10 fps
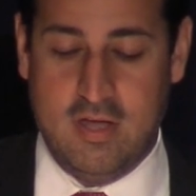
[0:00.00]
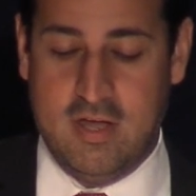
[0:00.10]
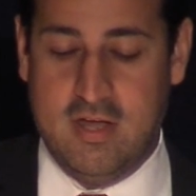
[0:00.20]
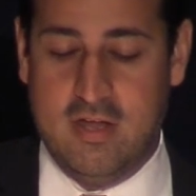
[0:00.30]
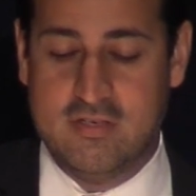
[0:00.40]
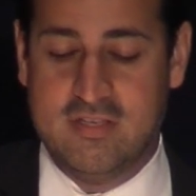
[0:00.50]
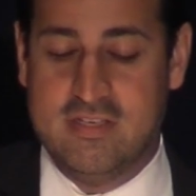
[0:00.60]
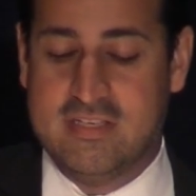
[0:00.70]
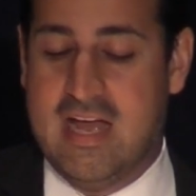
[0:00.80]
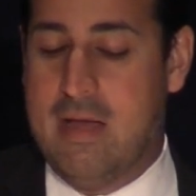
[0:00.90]
uh, to
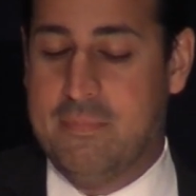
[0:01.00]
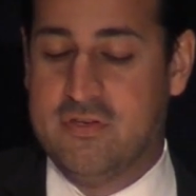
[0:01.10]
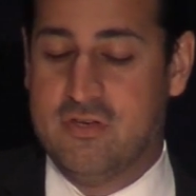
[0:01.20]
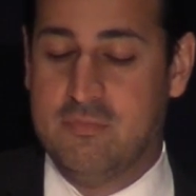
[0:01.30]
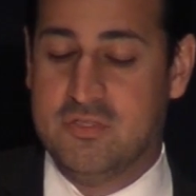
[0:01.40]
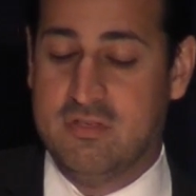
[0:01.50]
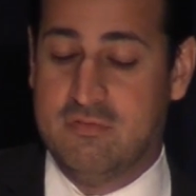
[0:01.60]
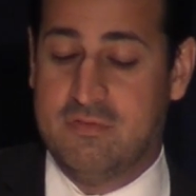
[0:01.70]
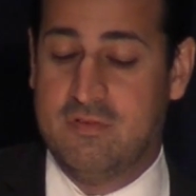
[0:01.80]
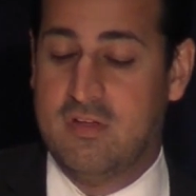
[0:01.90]
the top in terms
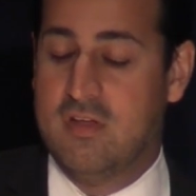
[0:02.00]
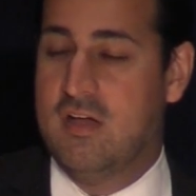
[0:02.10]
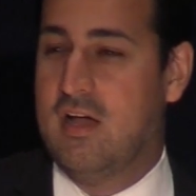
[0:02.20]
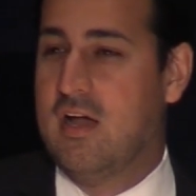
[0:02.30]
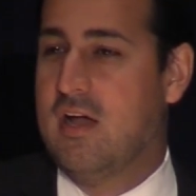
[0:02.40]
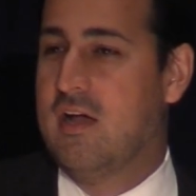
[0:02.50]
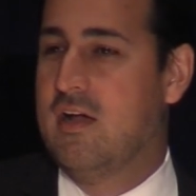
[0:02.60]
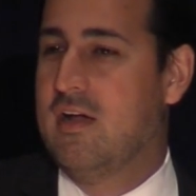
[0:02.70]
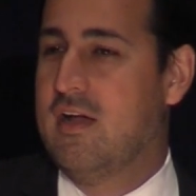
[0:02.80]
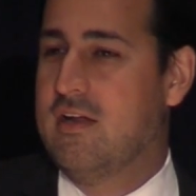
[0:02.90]
of uh,
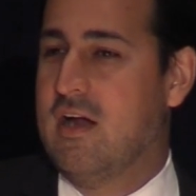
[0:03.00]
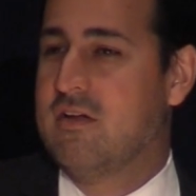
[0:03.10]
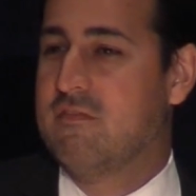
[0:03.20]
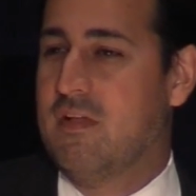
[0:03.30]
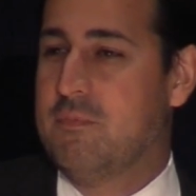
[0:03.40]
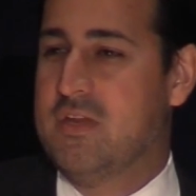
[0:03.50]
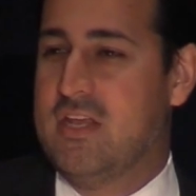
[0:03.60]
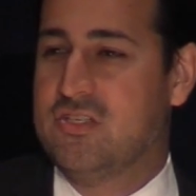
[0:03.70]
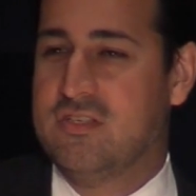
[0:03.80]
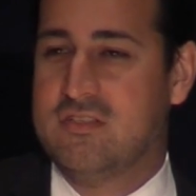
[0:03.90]
our developed
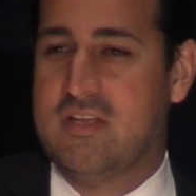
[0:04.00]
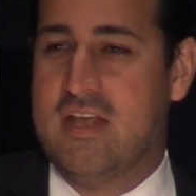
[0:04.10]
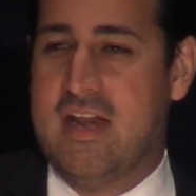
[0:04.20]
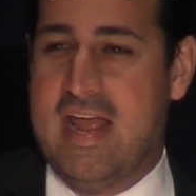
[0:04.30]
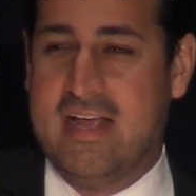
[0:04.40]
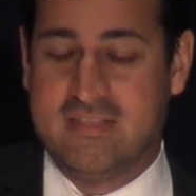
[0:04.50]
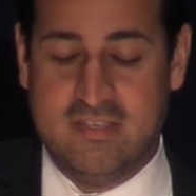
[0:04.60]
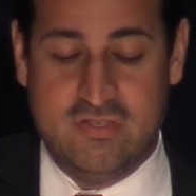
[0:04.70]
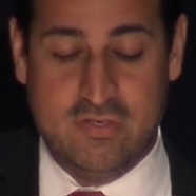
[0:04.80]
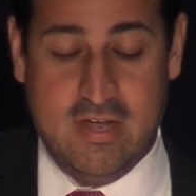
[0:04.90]
nations and
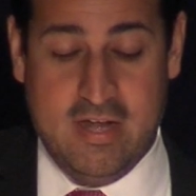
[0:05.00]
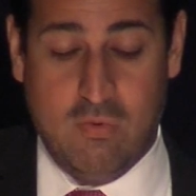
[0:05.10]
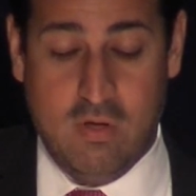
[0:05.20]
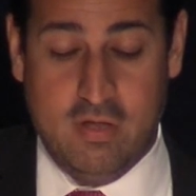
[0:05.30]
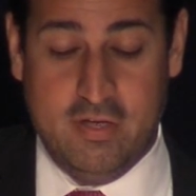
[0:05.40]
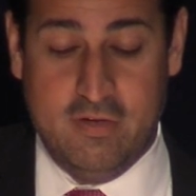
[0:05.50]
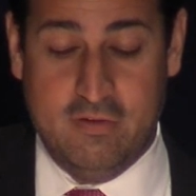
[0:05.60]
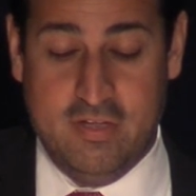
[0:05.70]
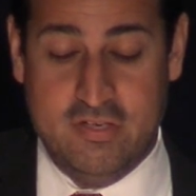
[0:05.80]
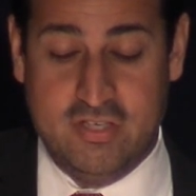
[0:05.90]
access to high quality
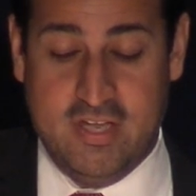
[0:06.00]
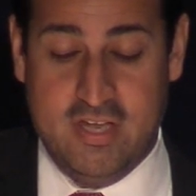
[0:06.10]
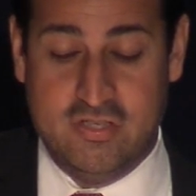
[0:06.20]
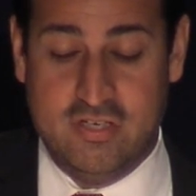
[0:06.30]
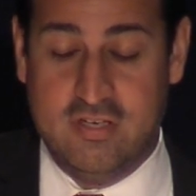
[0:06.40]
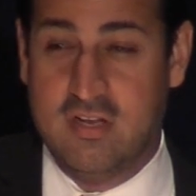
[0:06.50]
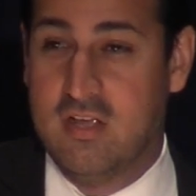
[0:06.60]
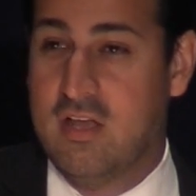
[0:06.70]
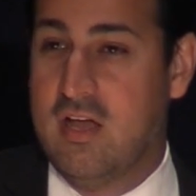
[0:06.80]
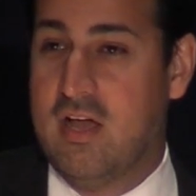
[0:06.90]
early education.
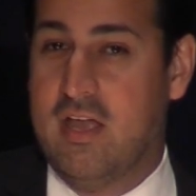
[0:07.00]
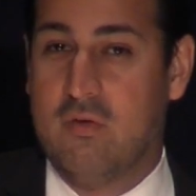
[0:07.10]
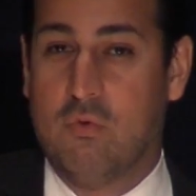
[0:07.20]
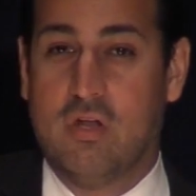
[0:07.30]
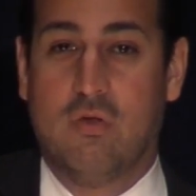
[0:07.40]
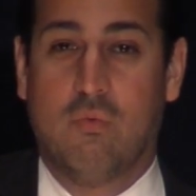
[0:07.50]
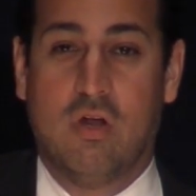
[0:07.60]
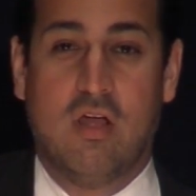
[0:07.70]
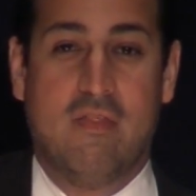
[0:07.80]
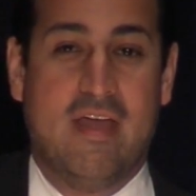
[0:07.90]
Uh, and we're going to
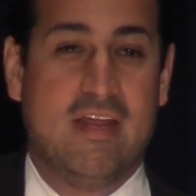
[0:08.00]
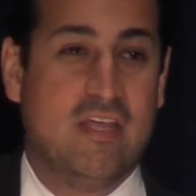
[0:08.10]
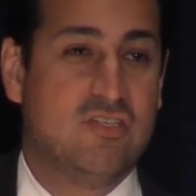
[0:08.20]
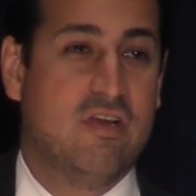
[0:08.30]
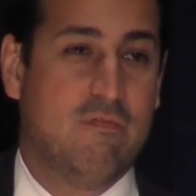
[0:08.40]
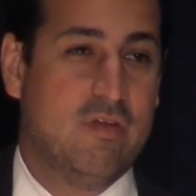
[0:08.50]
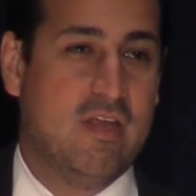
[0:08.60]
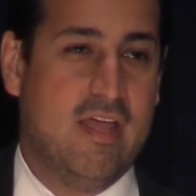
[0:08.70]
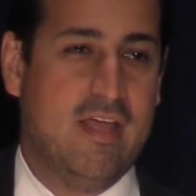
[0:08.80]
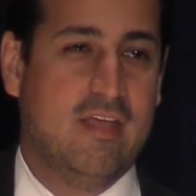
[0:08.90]
work on that each and every
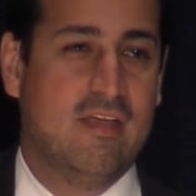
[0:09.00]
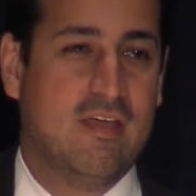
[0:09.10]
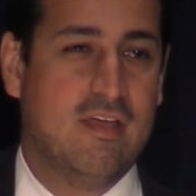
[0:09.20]
day